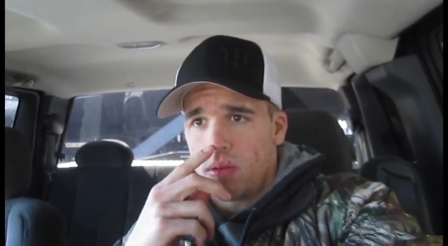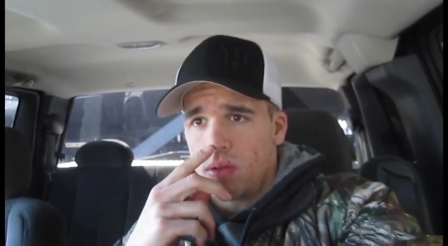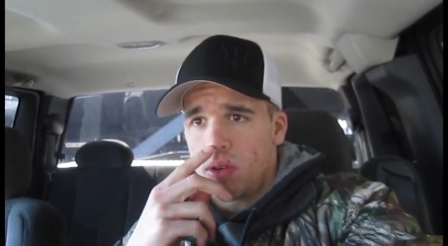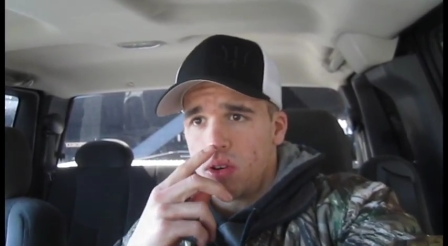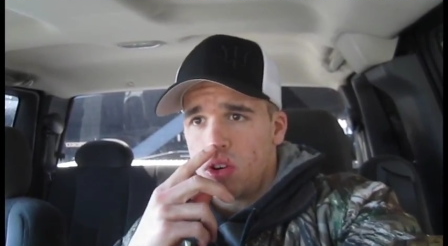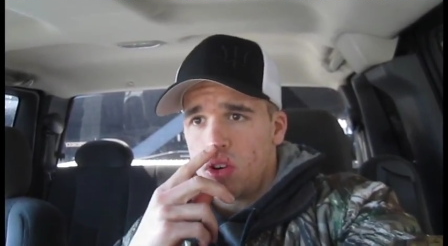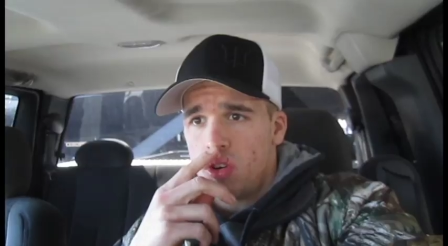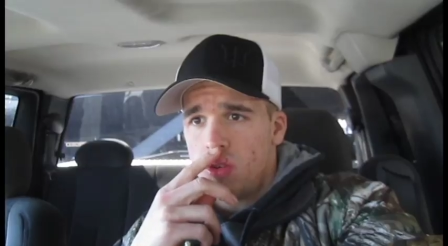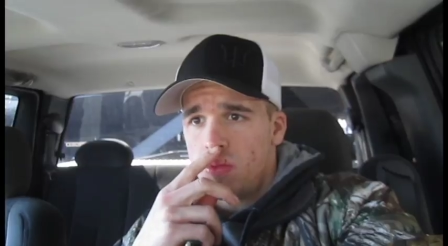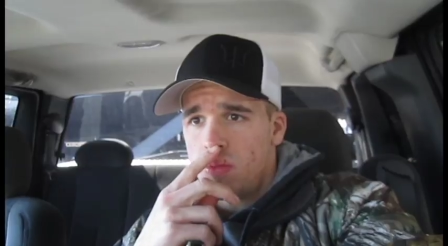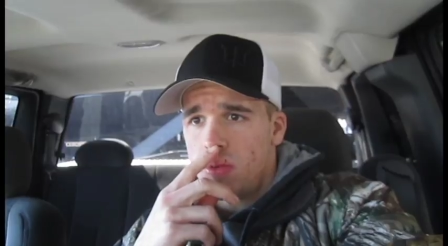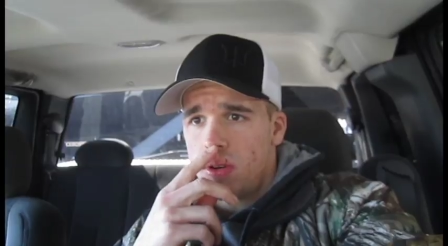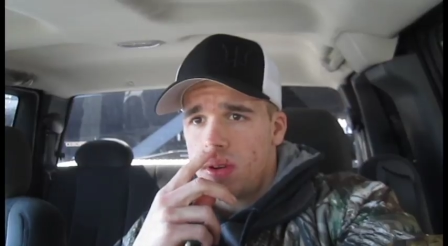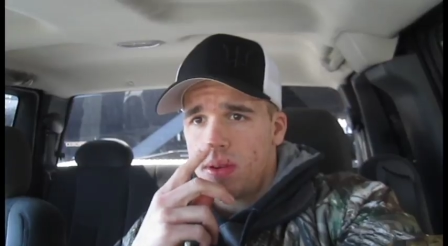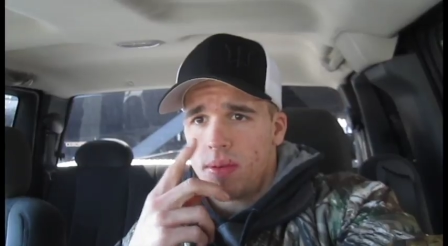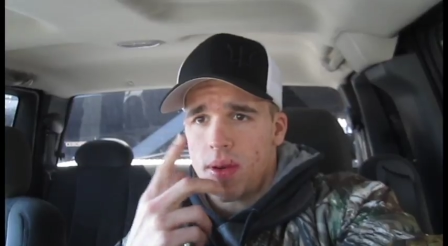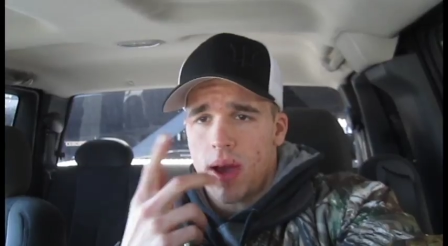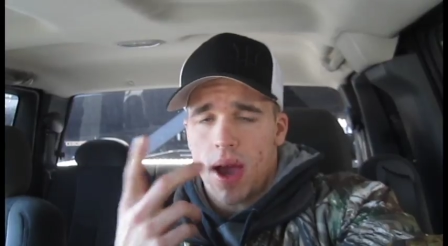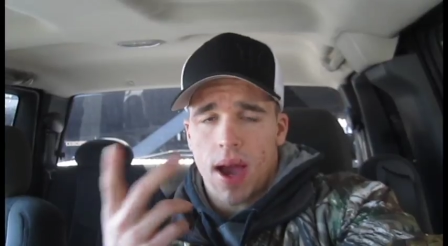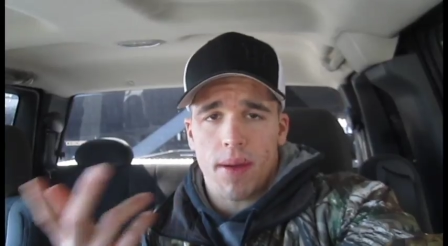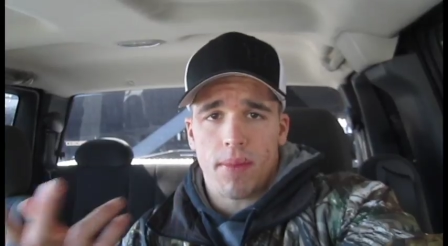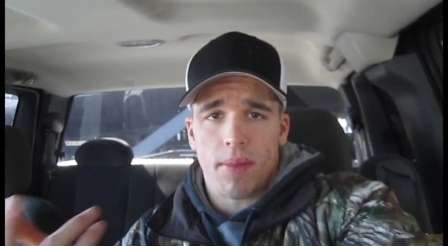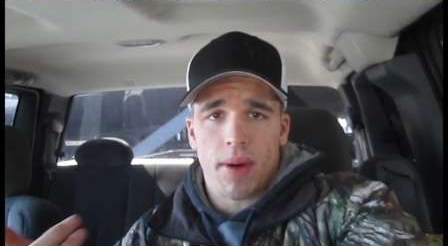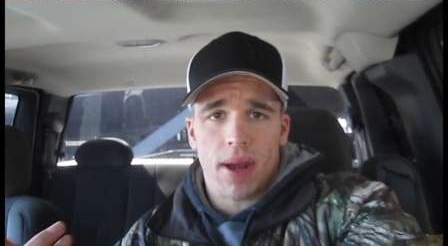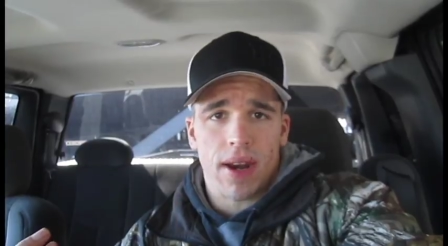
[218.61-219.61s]
room.
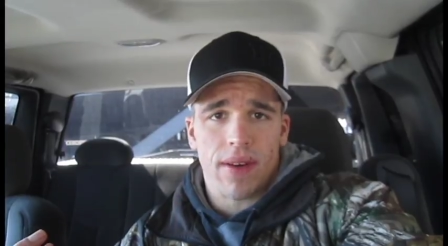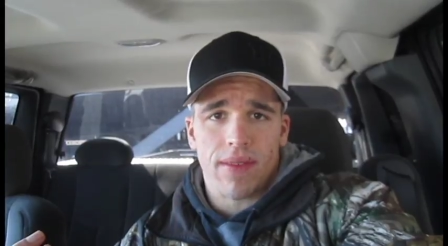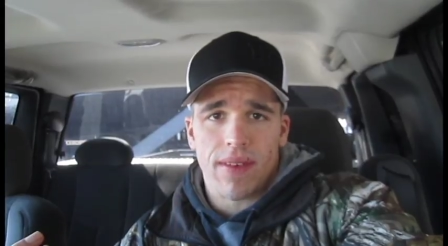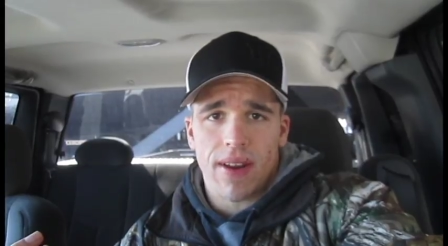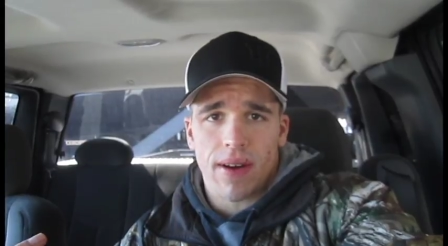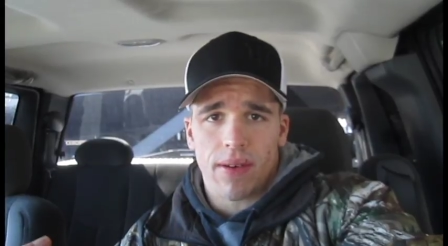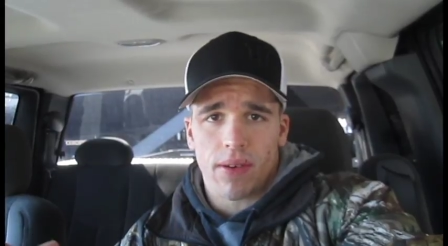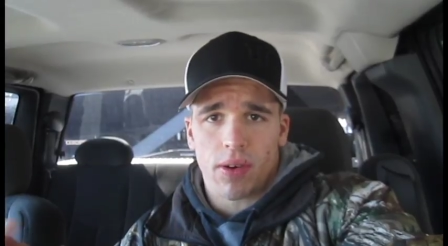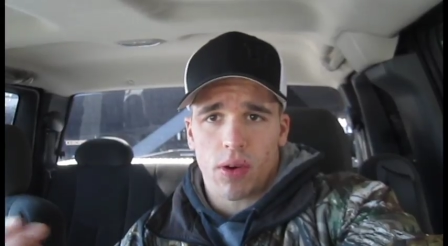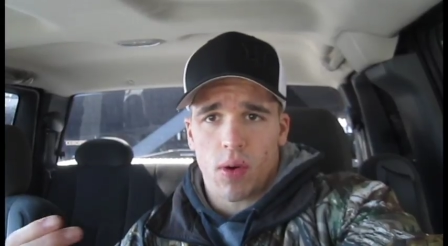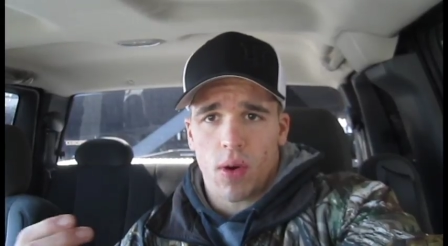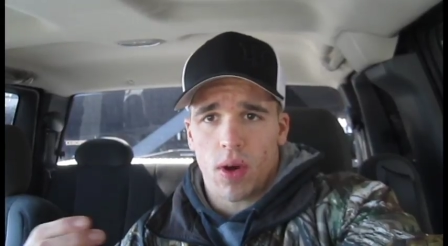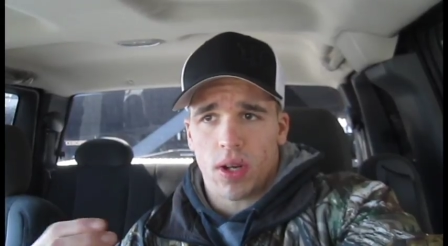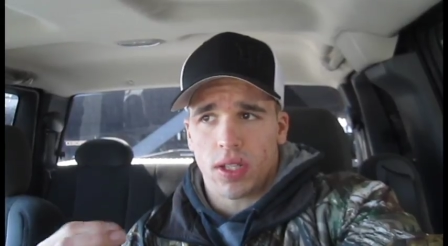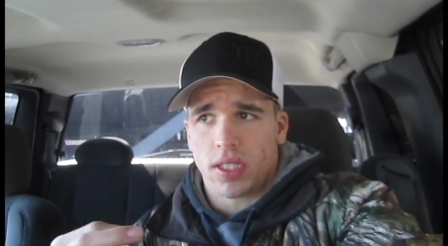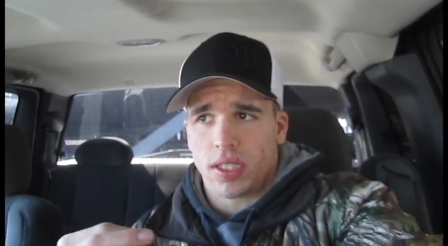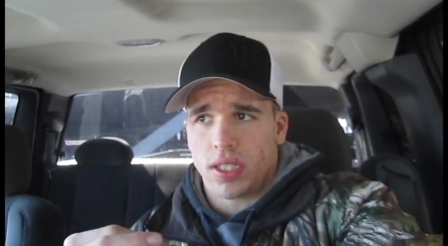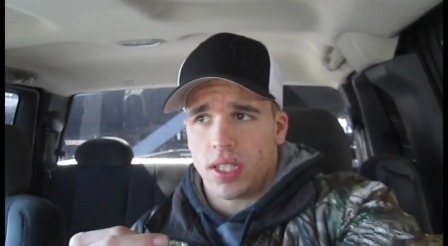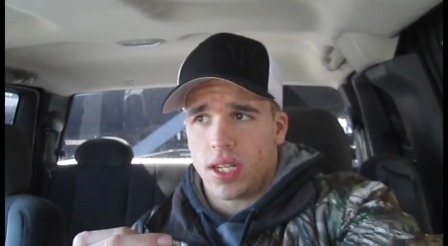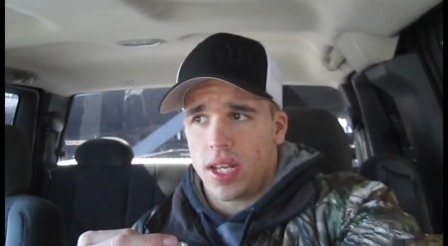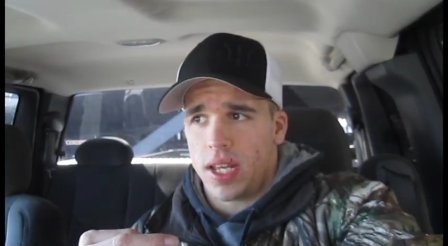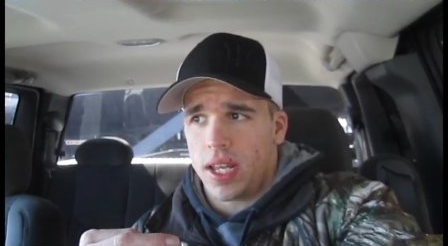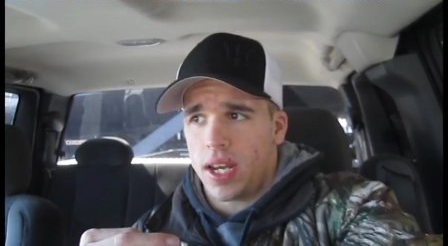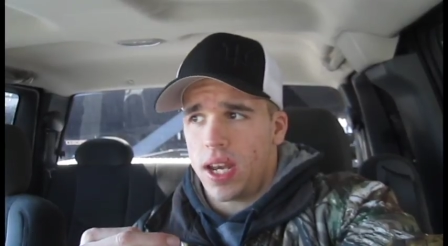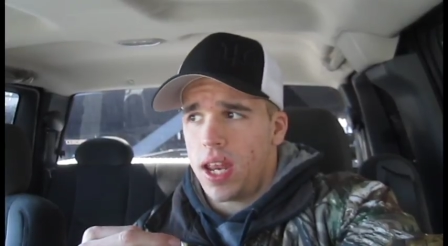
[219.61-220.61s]
I might have not
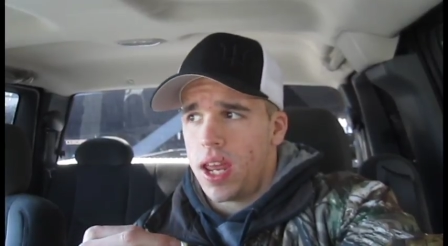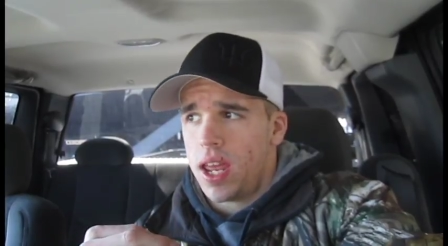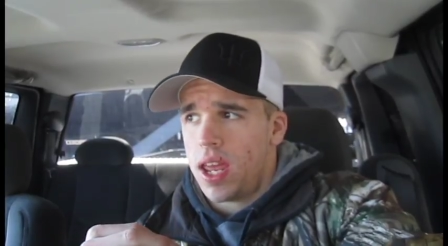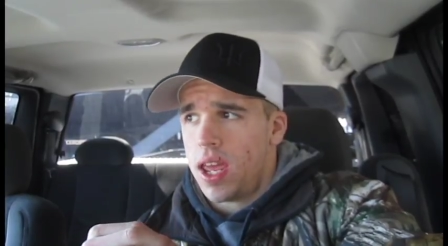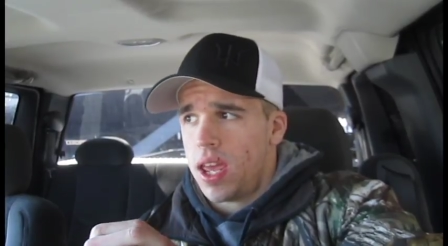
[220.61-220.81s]
requested it.